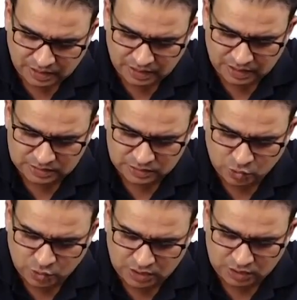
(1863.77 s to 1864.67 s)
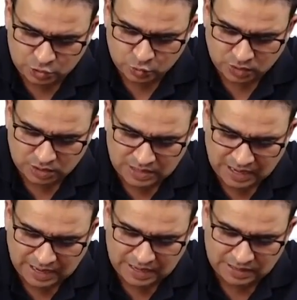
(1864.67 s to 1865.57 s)
is going toward
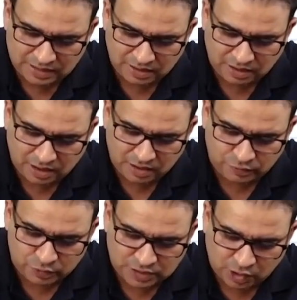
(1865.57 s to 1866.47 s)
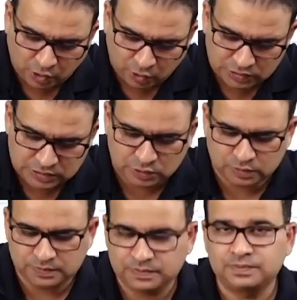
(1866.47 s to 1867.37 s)
the anterior cranial fossa also.
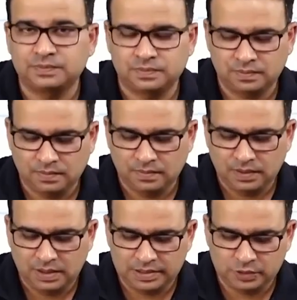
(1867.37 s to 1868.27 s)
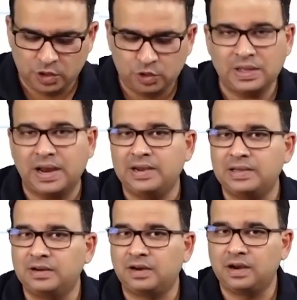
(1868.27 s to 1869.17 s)
Is going to the
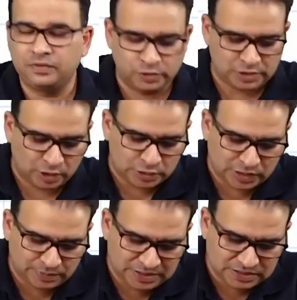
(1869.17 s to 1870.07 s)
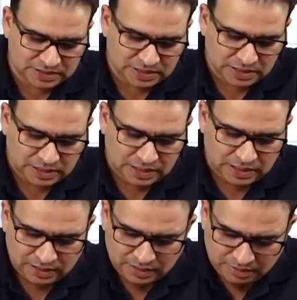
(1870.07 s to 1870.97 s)
anterior cranial fossa also. Let me just
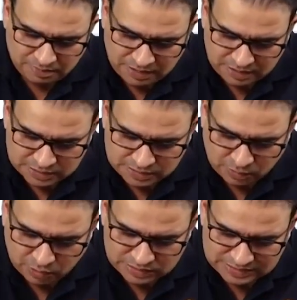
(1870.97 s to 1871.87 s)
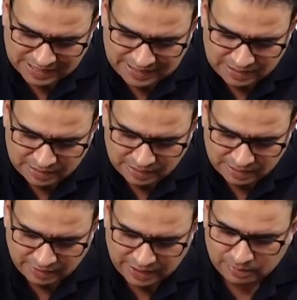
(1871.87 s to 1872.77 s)
make a small sign here
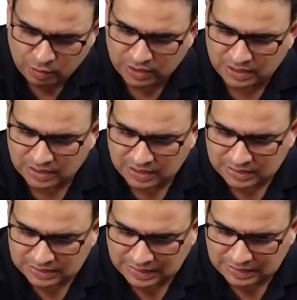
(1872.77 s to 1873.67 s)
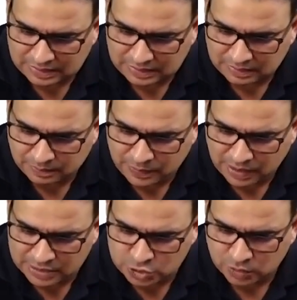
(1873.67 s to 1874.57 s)
and write about it. That
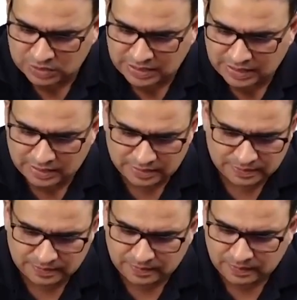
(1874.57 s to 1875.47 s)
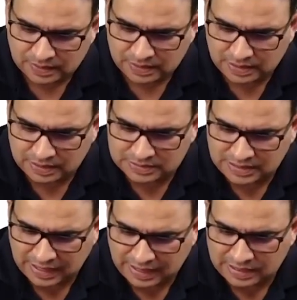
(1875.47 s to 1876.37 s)
branch over there is
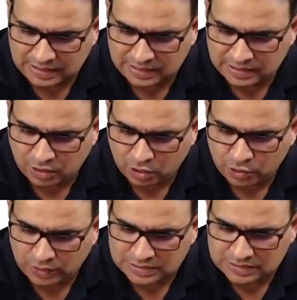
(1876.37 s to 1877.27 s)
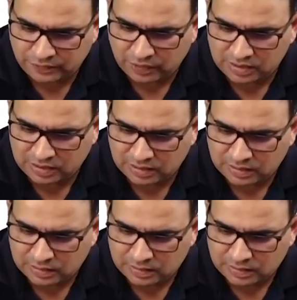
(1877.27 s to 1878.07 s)
the anterior, or you can say frontal